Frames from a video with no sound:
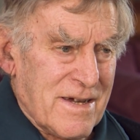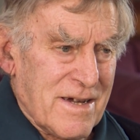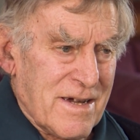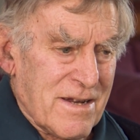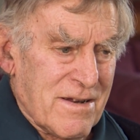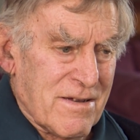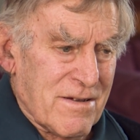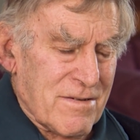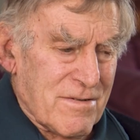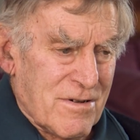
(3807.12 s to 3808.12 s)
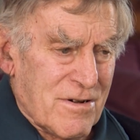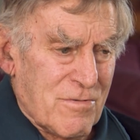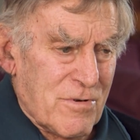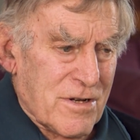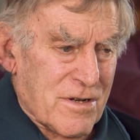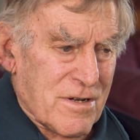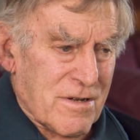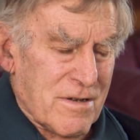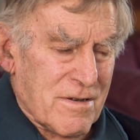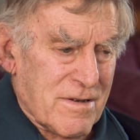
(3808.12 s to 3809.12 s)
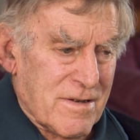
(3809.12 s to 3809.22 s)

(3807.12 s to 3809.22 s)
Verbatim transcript: And uh, I went uh,